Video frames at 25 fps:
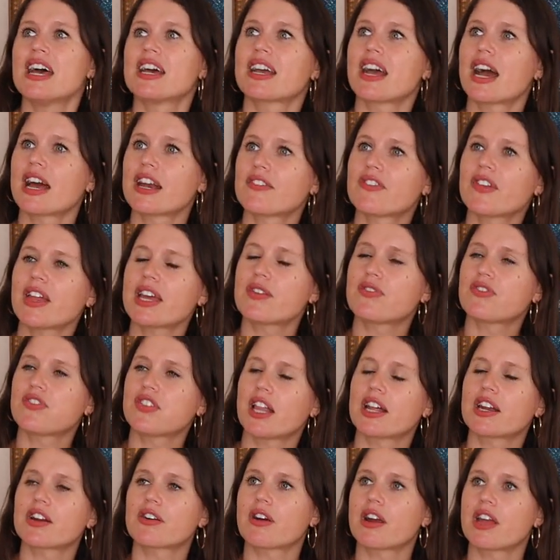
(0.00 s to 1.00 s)
kind of like
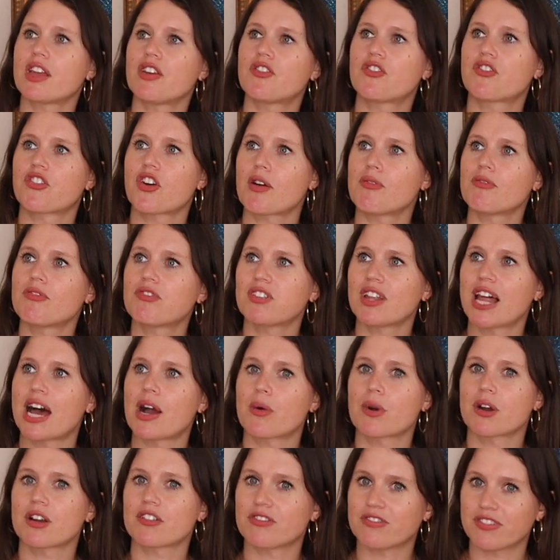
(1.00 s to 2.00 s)
fluttering from
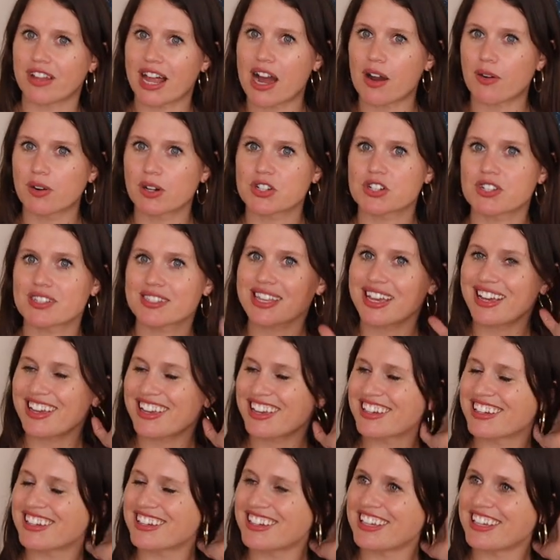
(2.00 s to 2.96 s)
flower to flower, just like,